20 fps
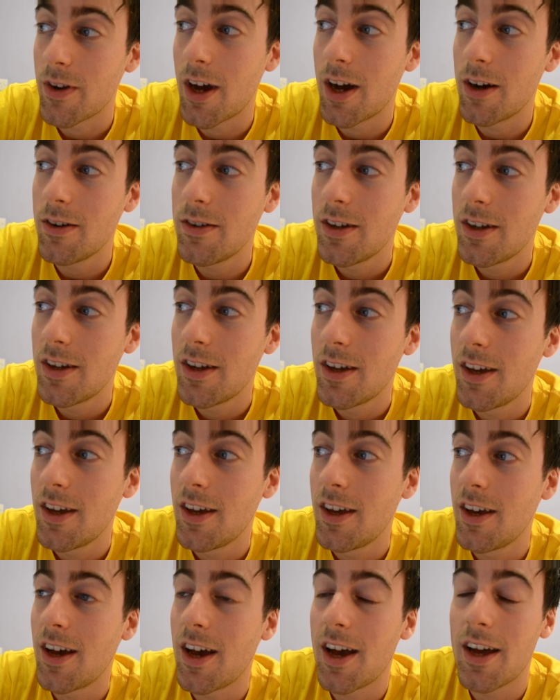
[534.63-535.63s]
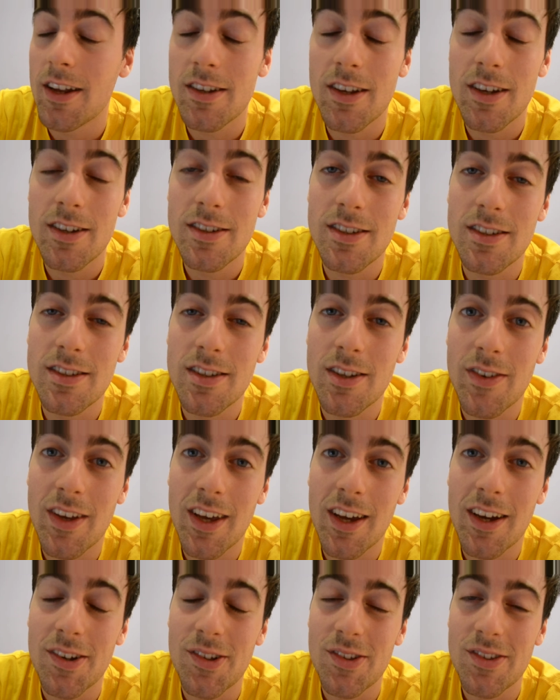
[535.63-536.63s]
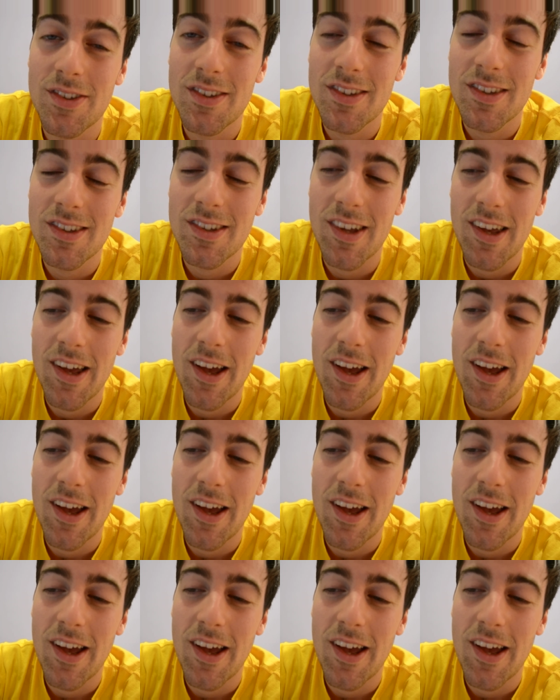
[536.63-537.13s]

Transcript: now and go see something else.